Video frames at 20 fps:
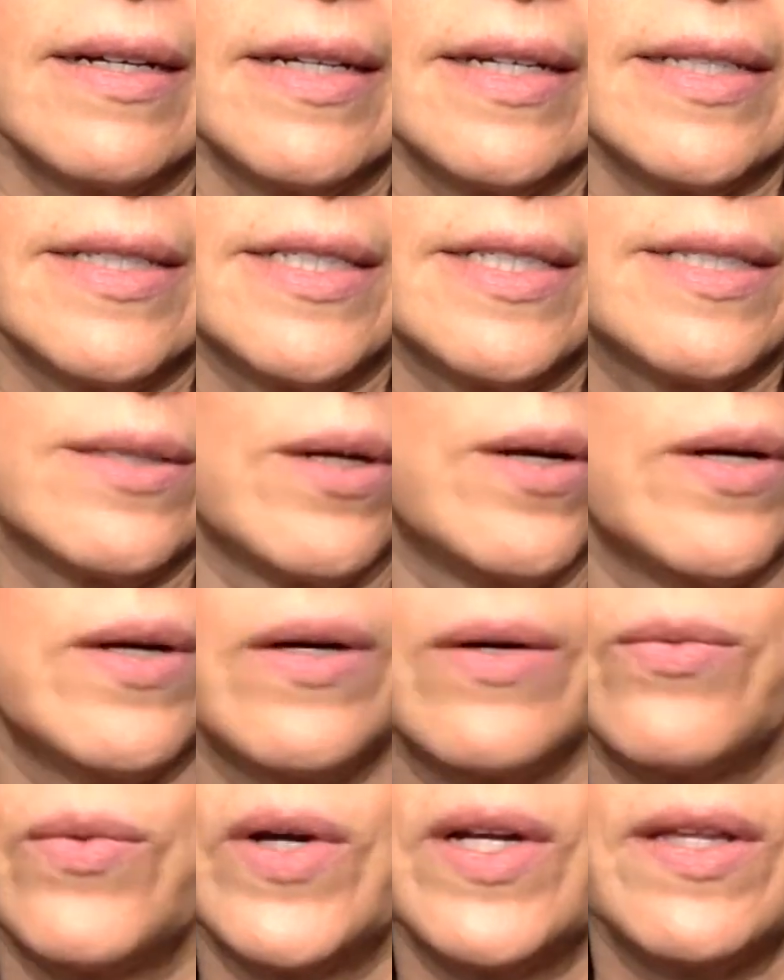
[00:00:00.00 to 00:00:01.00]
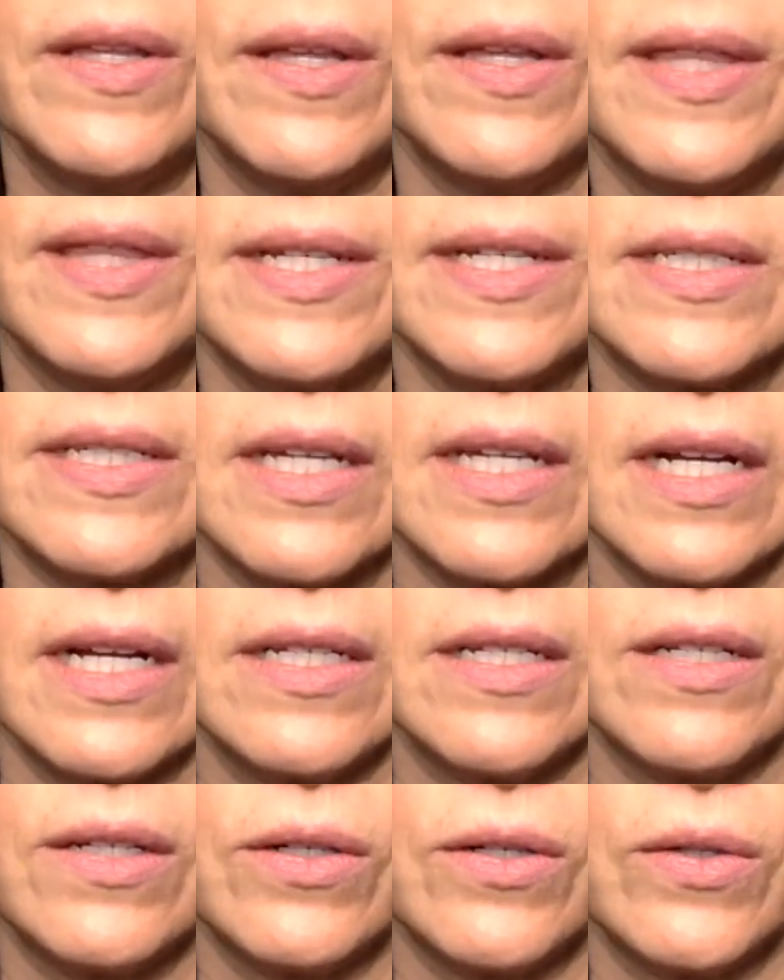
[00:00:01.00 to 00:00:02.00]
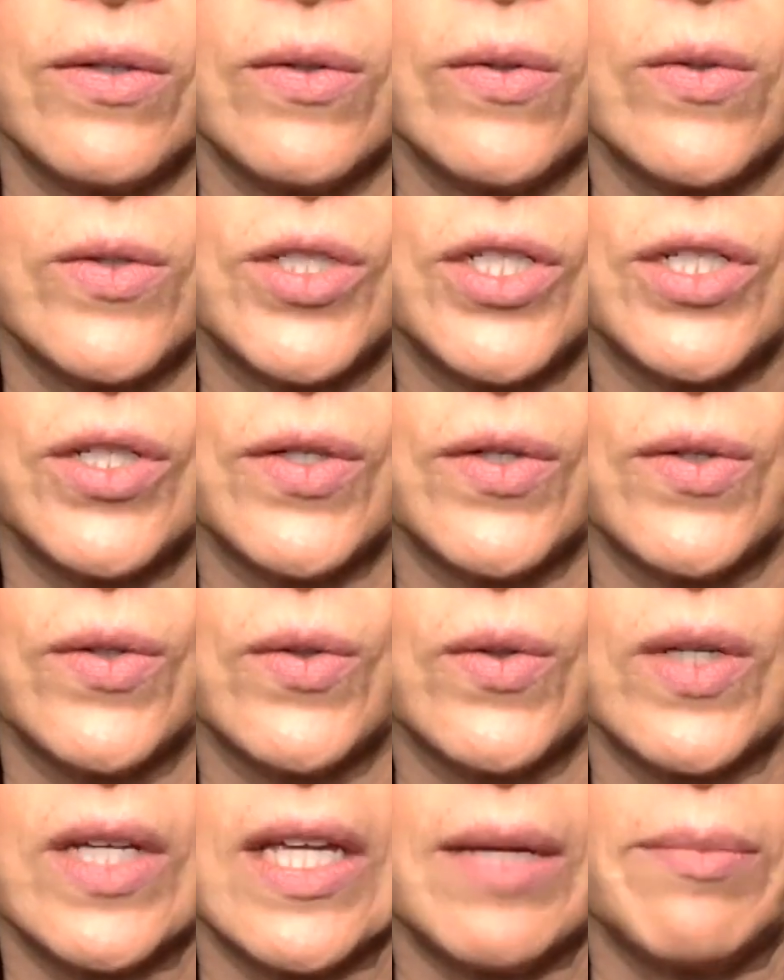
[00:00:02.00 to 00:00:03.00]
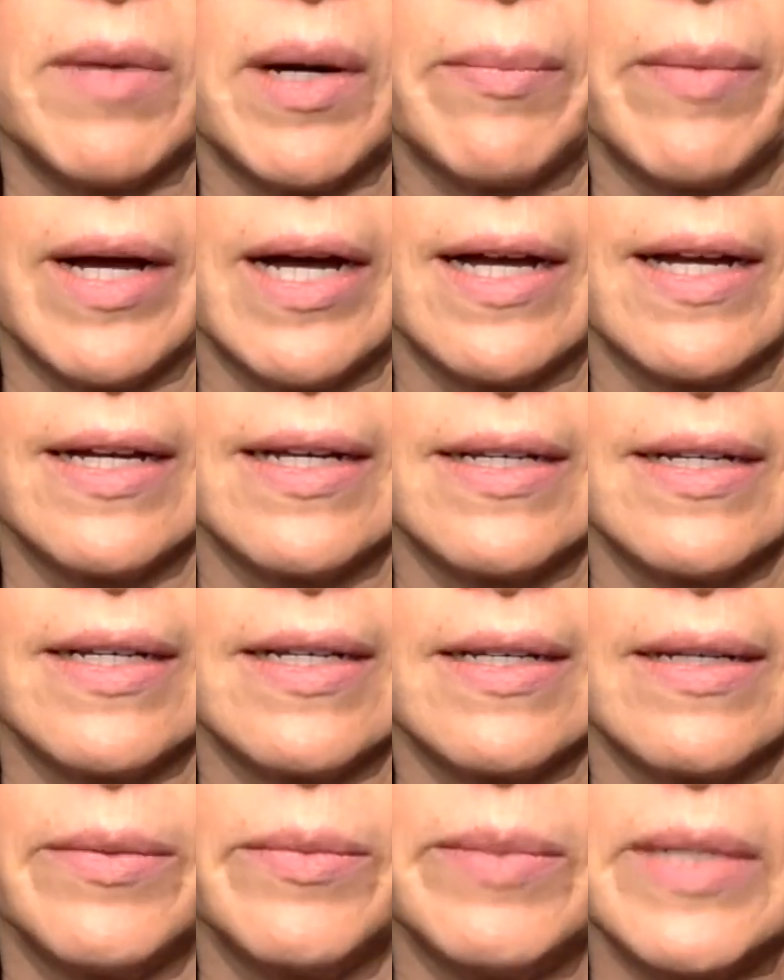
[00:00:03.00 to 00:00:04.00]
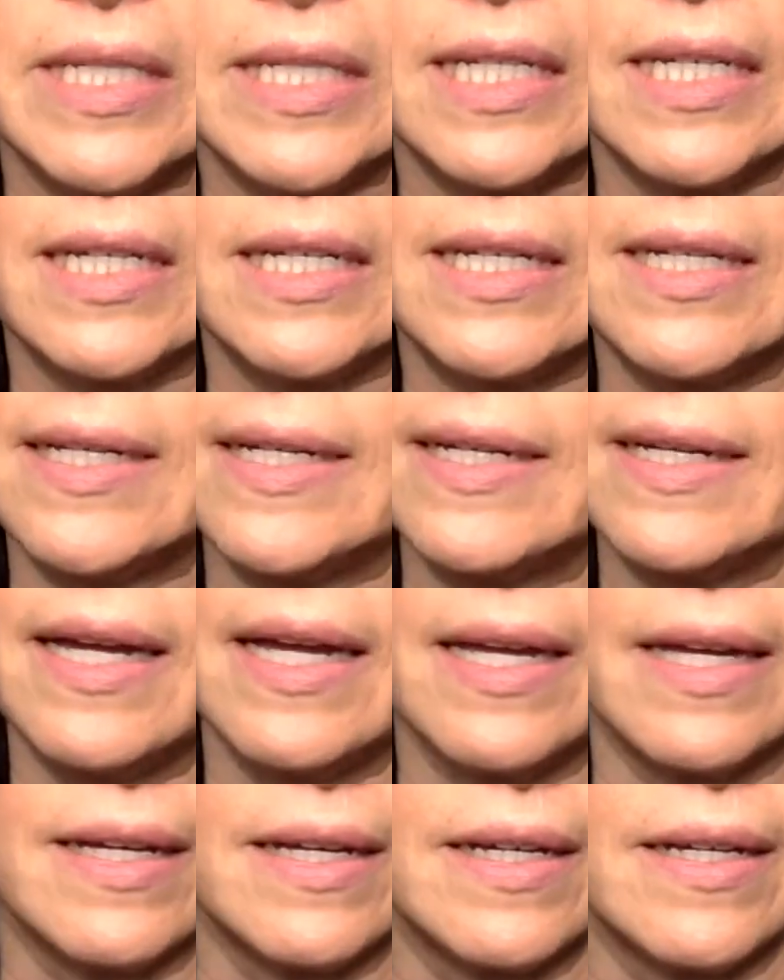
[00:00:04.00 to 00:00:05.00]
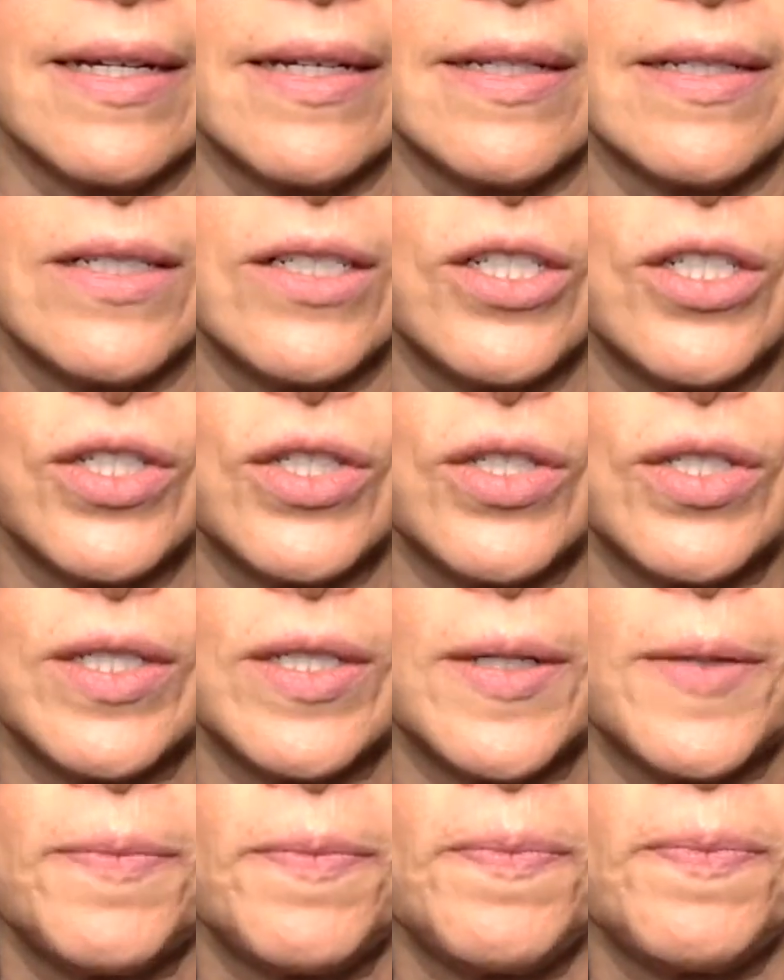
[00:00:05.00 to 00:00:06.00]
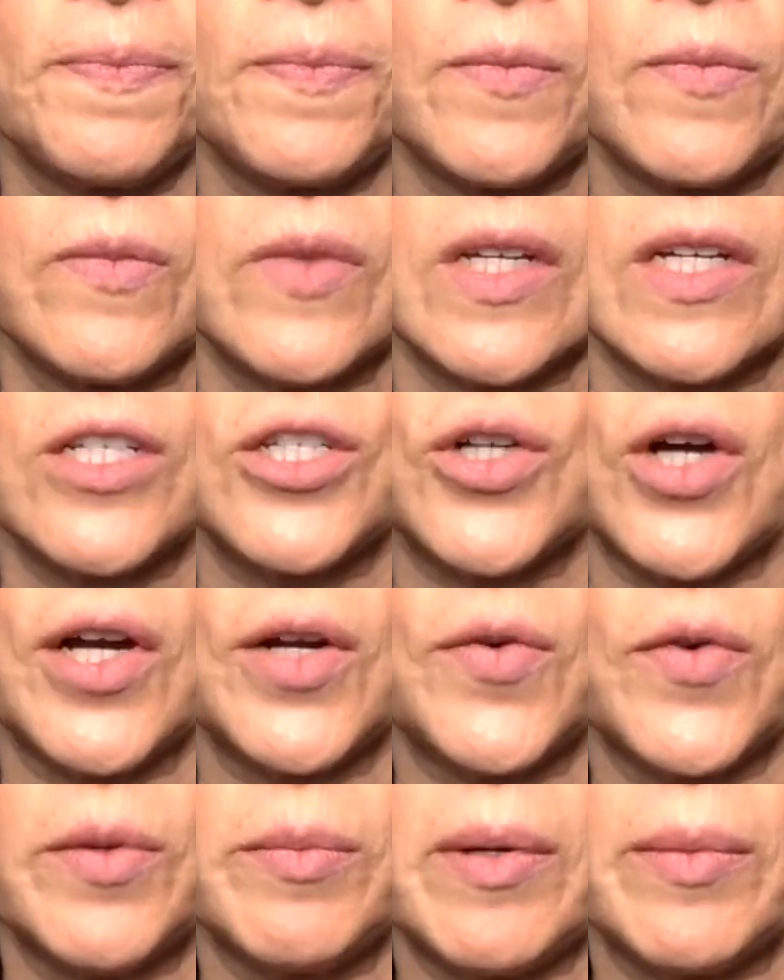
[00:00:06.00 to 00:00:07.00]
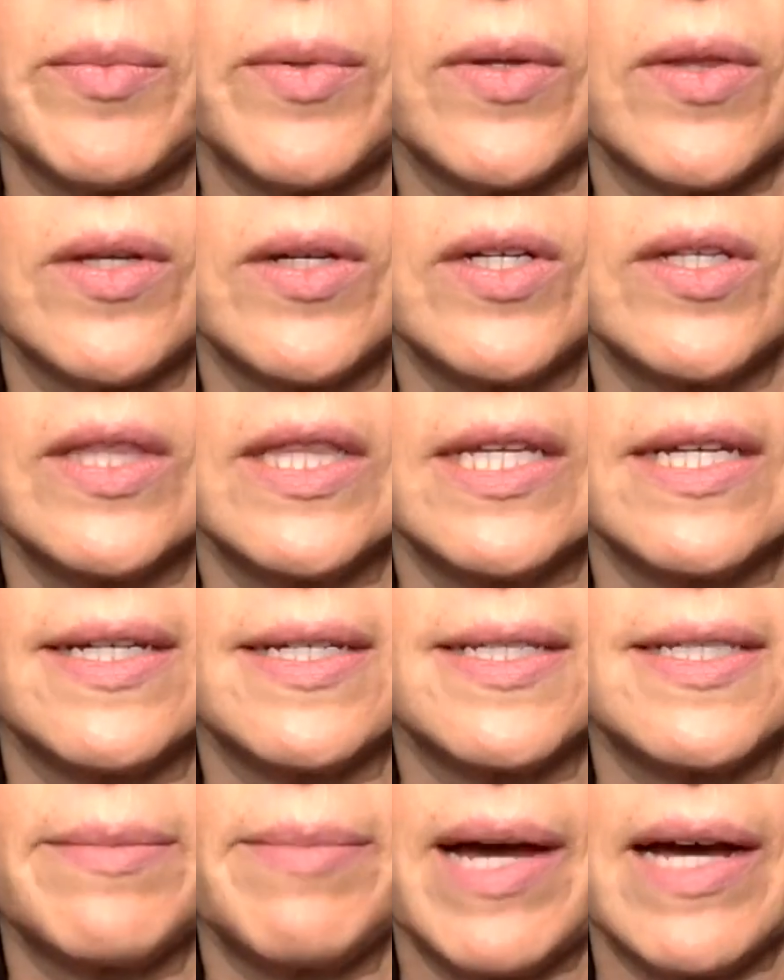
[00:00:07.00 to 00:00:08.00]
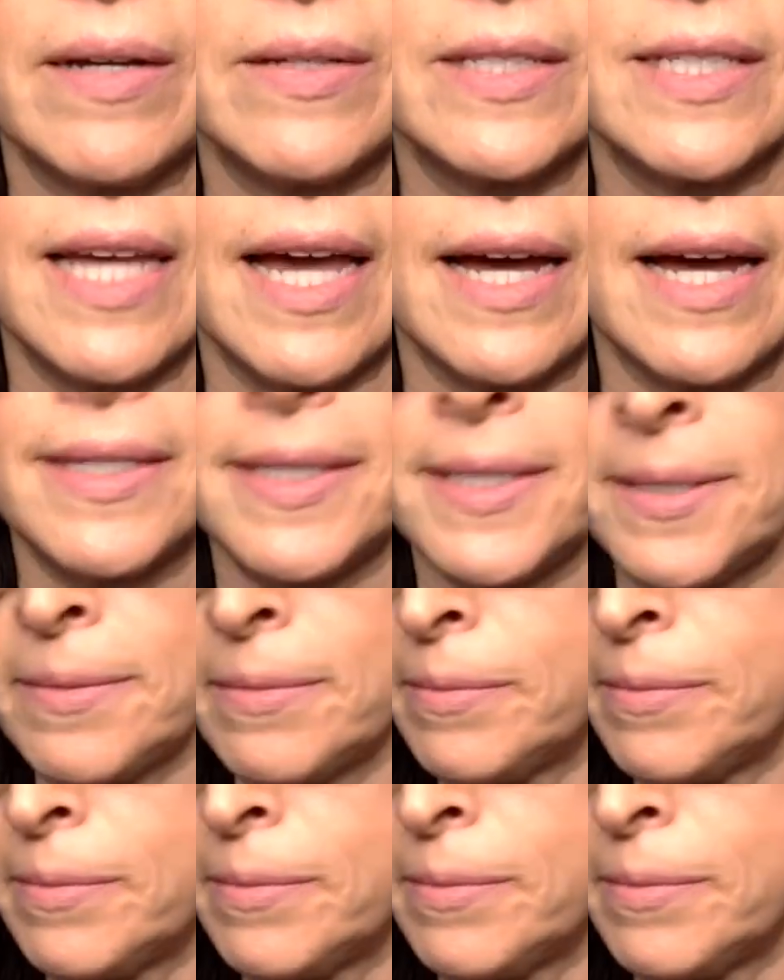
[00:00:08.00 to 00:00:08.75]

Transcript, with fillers: it's one of the things that I do to keep my mind busy and just try to remember the good things about SAS.